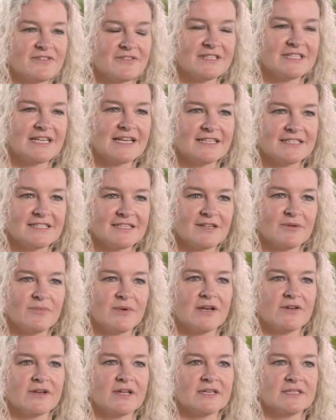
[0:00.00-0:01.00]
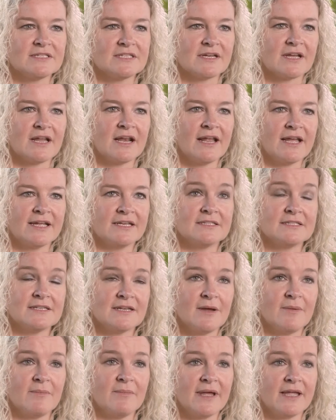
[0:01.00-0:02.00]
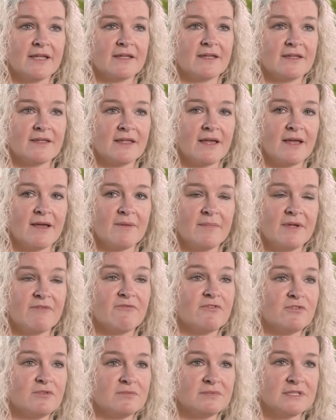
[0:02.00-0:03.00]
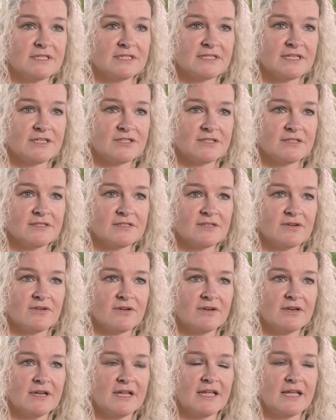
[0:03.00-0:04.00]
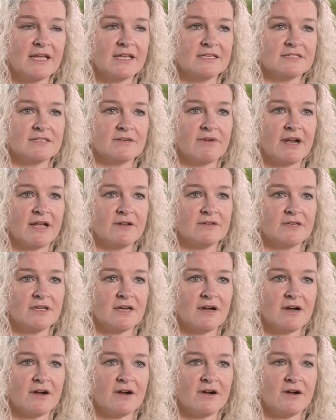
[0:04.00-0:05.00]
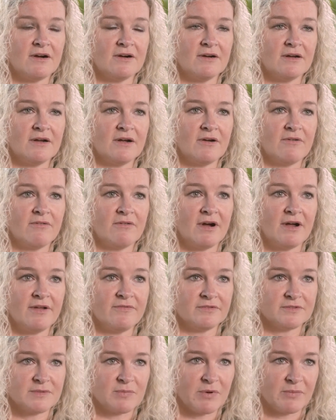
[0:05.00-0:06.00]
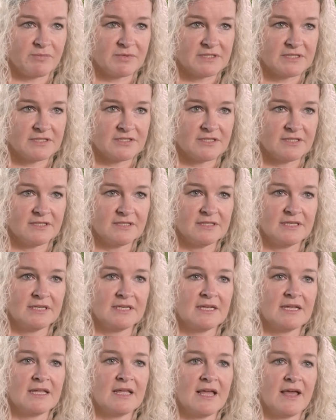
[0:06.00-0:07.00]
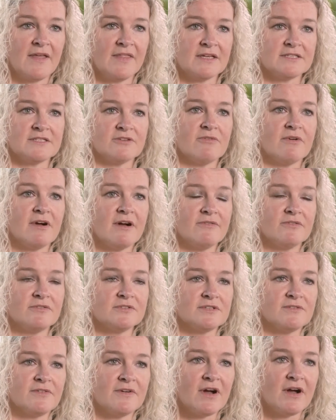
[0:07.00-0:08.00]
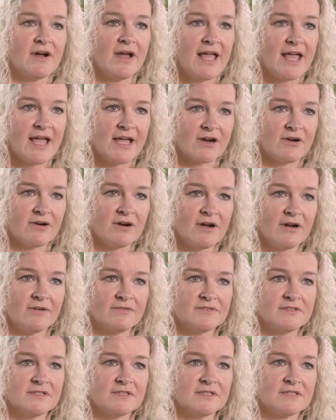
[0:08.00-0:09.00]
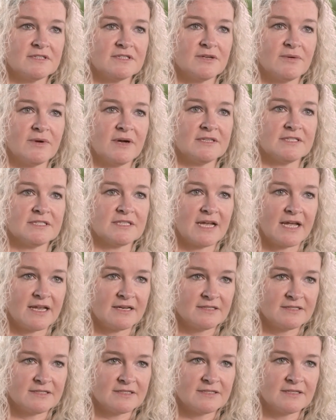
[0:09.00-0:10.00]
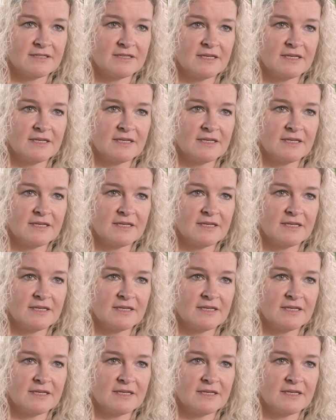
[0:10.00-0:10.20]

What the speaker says: of the data that we're looking to collate and make informed decisions on is around our arrivals proposition, and that's arrivals of our aircraft to our stands.